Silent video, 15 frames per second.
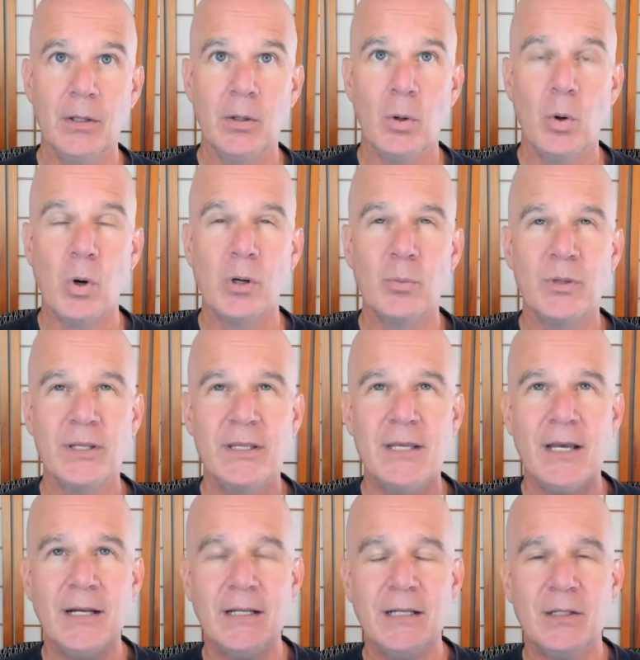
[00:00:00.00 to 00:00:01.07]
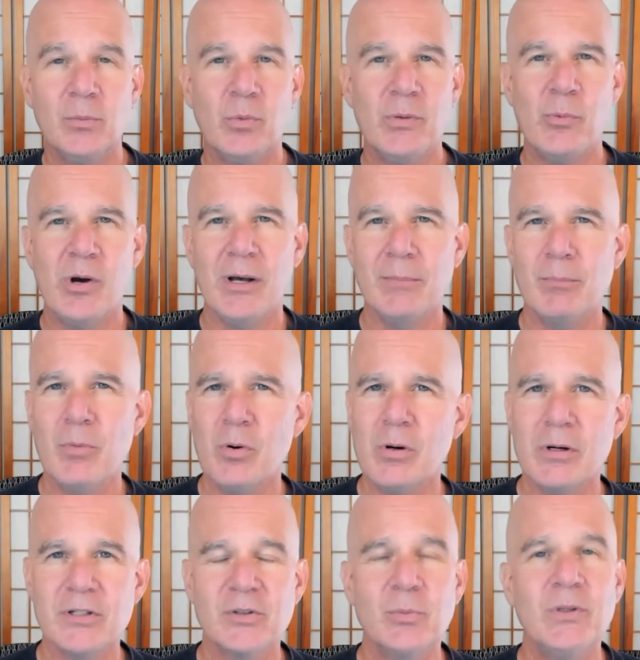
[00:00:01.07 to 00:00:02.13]
Or we get it and we want
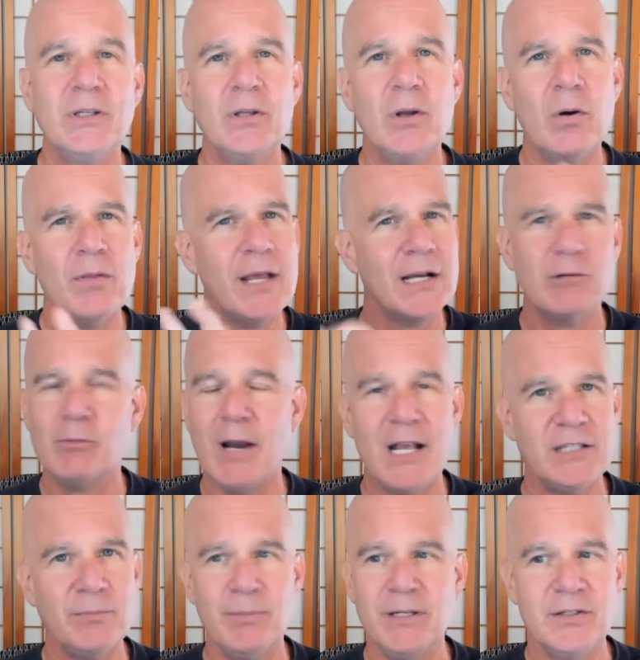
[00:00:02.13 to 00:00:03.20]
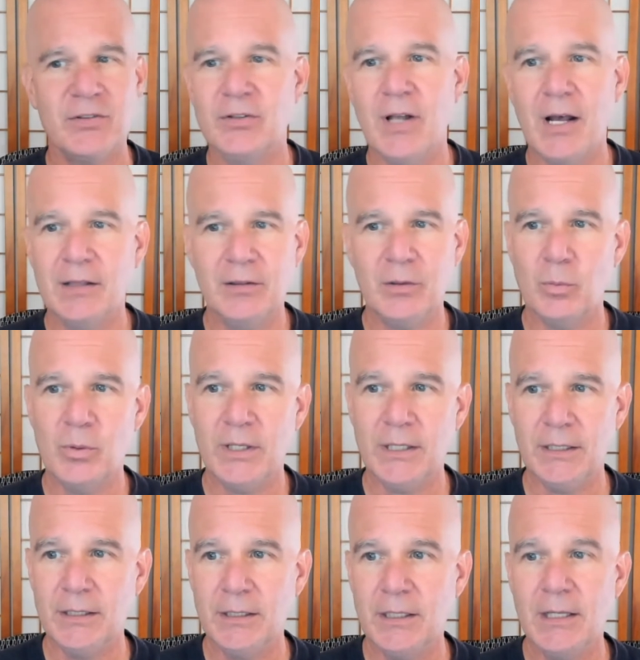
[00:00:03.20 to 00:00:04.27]
more. So we know that grasping is not the
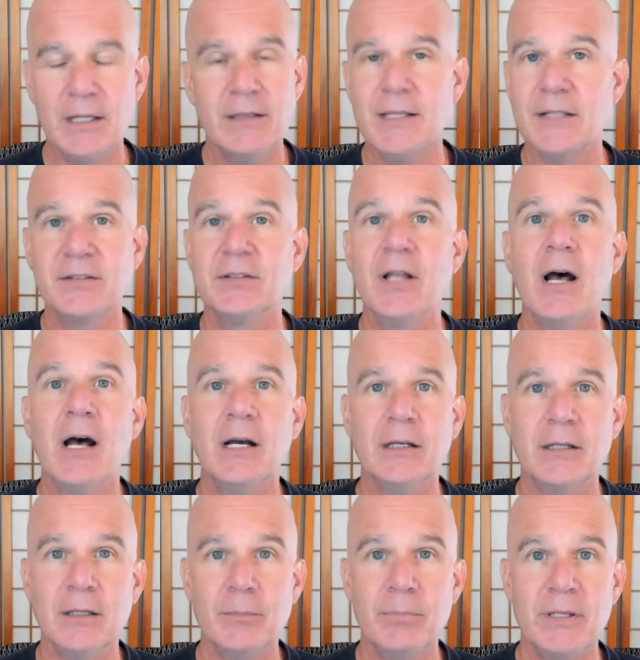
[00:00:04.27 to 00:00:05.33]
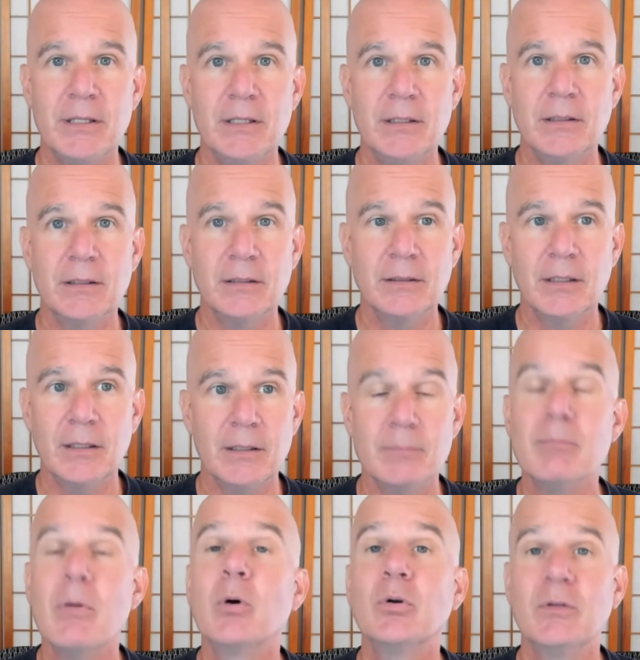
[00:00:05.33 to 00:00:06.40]
way. That's not going to be
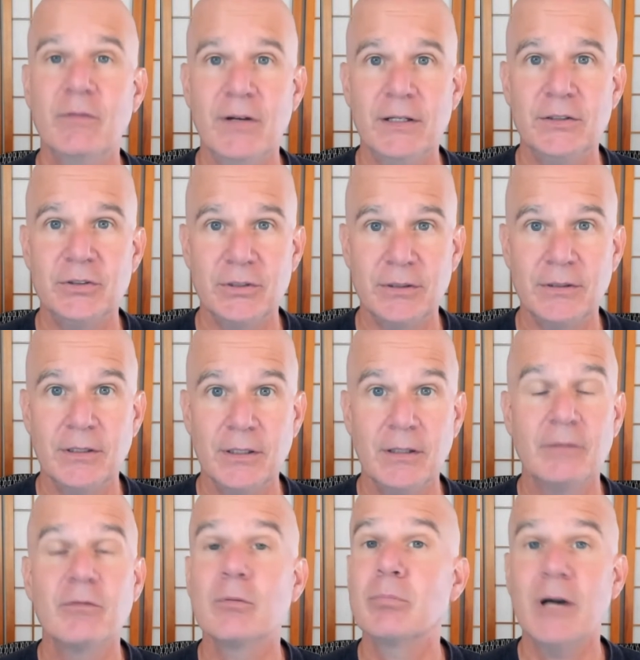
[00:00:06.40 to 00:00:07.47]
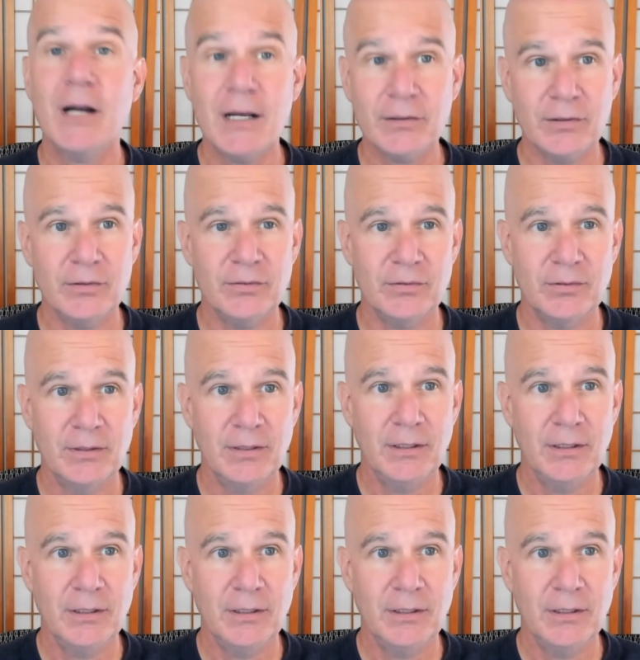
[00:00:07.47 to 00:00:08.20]
motivation for practice.